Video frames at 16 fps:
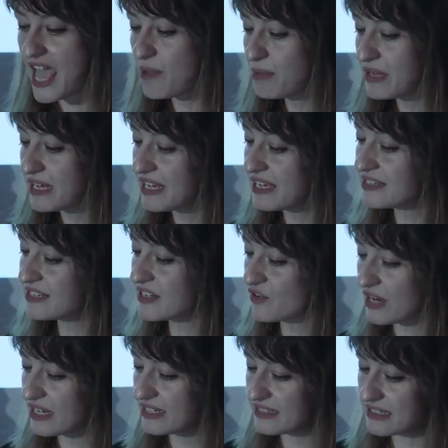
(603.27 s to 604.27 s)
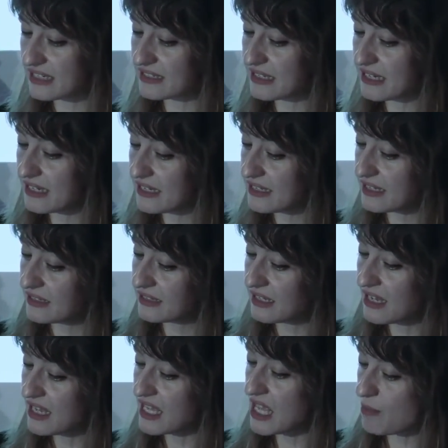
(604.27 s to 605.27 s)
had been integrated in the
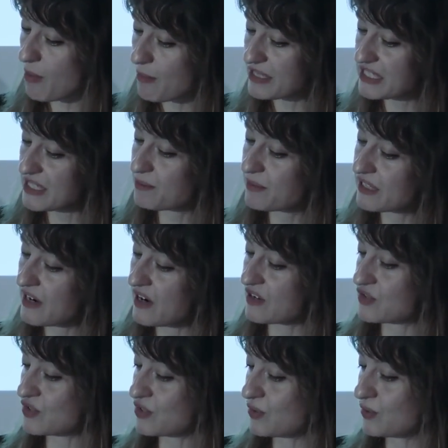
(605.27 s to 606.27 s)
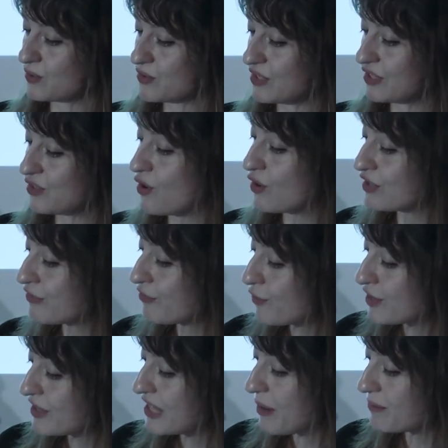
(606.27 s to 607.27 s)
hidden Imamatib cleric schools in order
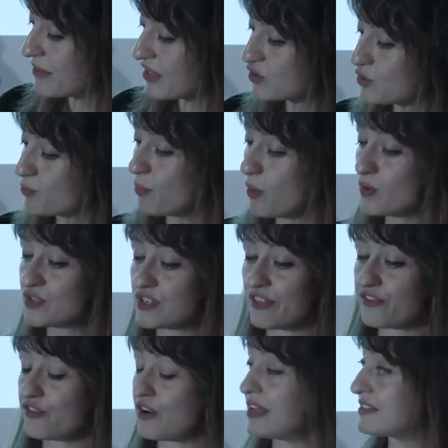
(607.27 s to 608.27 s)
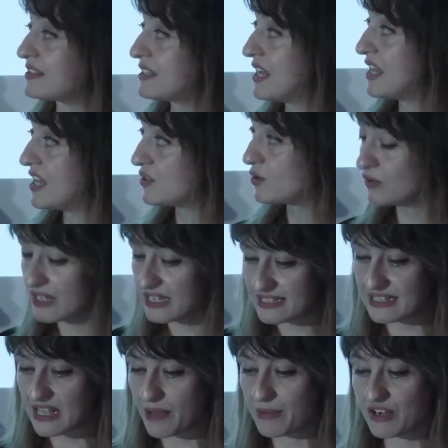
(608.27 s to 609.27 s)
for them not to pose a threat to the
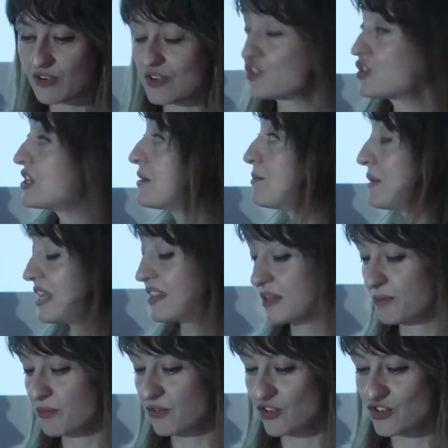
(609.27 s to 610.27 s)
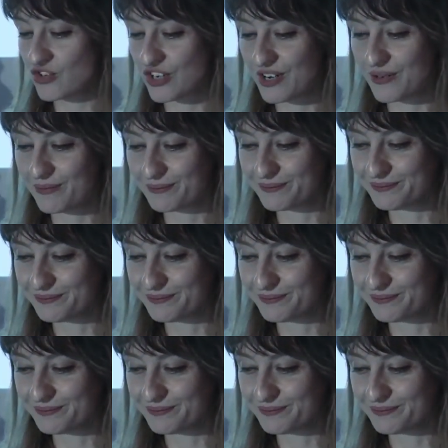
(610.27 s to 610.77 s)
Islamic regime in the future.